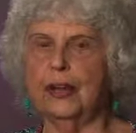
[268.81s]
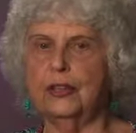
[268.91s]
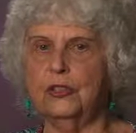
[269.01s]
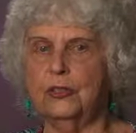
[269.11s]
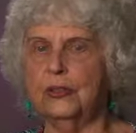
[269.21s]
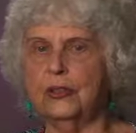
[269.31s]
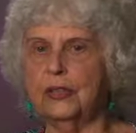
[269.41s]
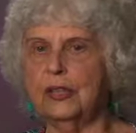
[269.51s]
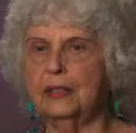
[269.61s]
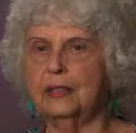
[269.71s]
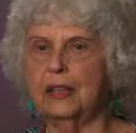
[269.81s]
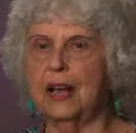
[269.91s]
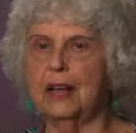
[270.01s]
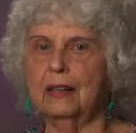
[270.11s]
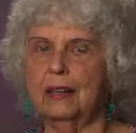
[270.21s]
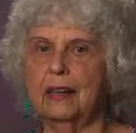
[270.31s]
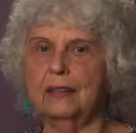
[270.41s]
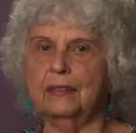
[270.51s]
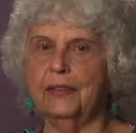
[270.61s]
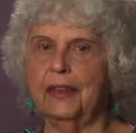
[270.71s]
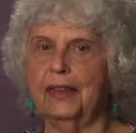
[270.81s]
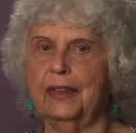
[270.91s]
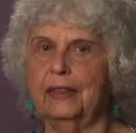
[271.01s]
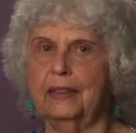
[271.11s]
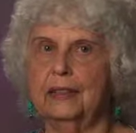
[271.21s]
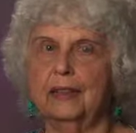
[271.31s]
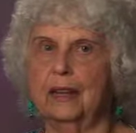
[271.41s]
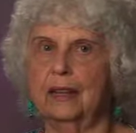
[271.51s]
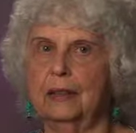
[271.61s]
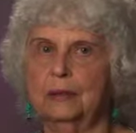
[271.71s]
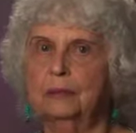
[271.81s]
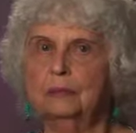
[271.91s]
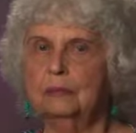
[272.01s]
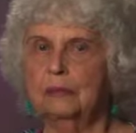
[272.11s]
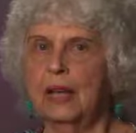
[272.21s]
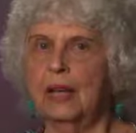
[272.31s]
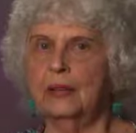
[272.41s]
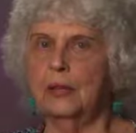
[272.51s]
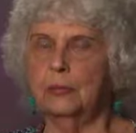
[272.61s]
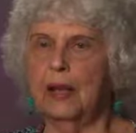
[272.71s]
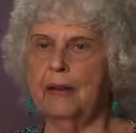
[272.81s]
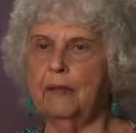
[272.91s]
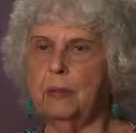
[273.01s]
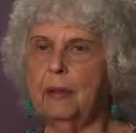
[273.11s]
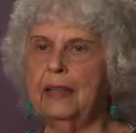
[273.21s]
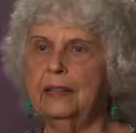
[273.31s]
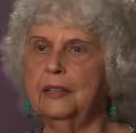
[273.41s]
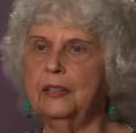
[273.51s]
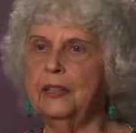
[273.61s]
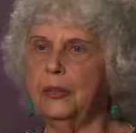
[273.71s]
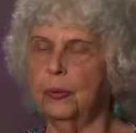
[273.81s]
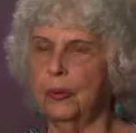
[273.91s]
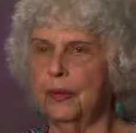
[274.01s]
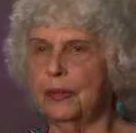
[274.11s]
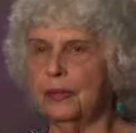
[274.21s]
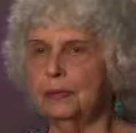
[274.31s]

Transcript: I can do the things that I love, and I don't have the pain to deal with.